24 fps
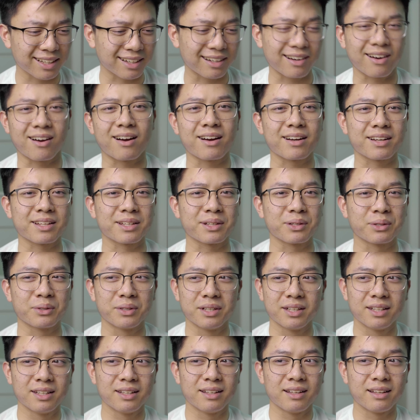and
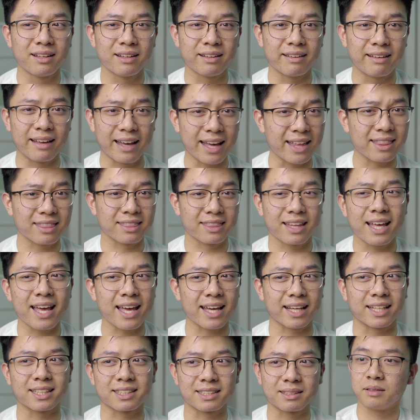cardio and
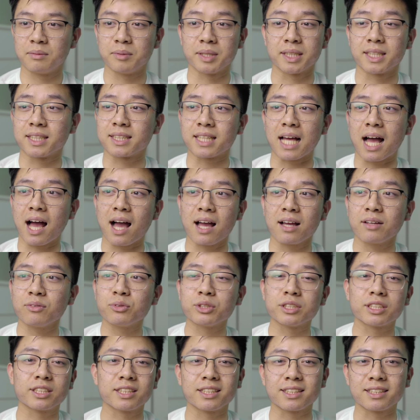legs, because I
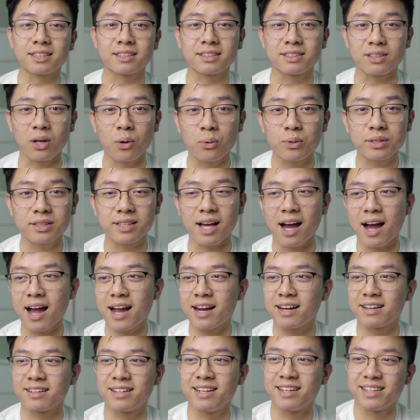was just so
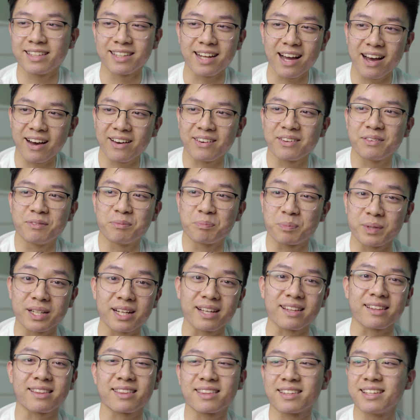tired and out of
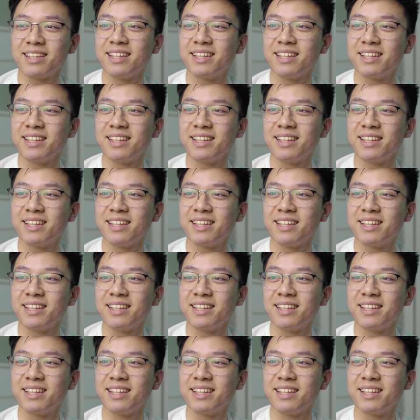breath.